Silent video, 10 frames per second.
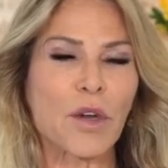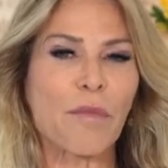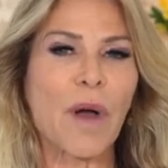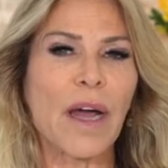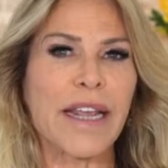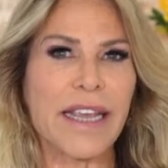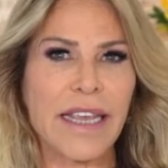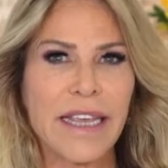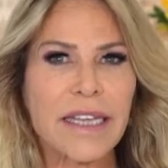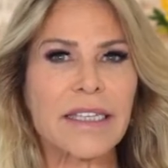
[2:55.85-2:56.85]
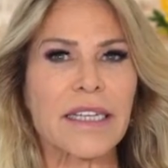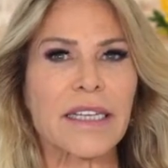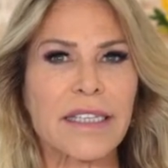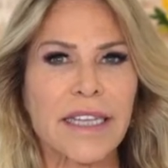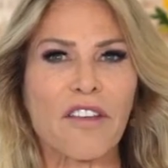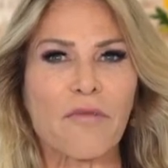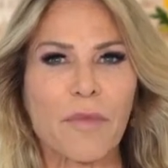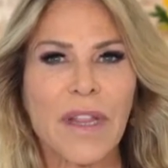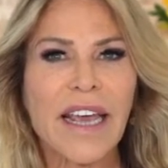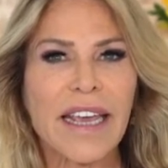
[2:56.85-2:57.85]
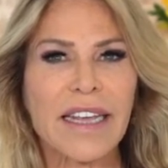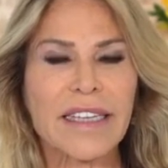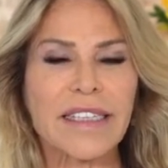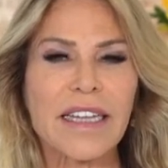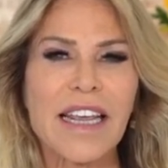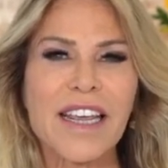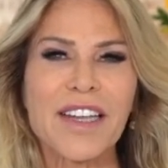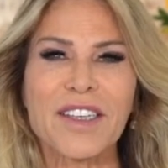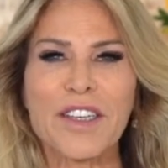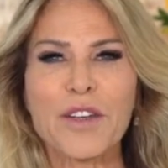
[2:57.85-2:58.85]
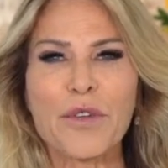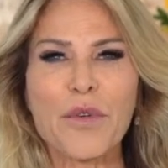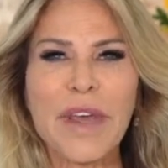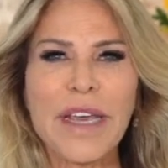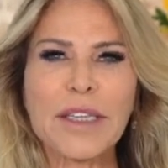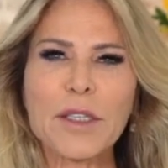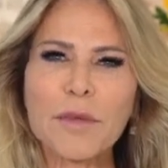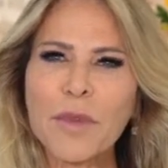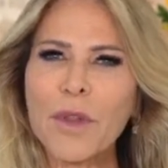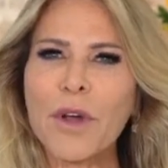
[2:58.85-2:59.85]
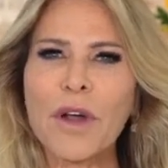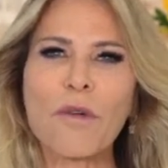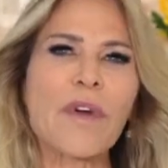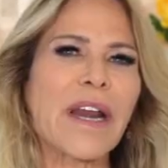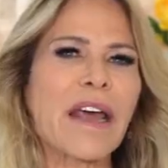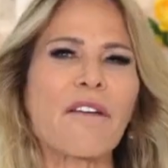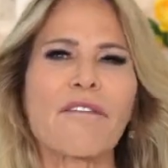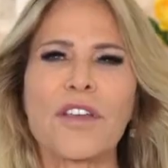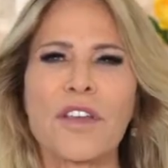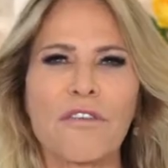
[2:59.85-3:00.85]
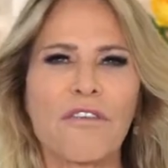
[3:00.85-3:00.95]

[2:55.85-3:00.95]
Your body is a safe place to explore whatever you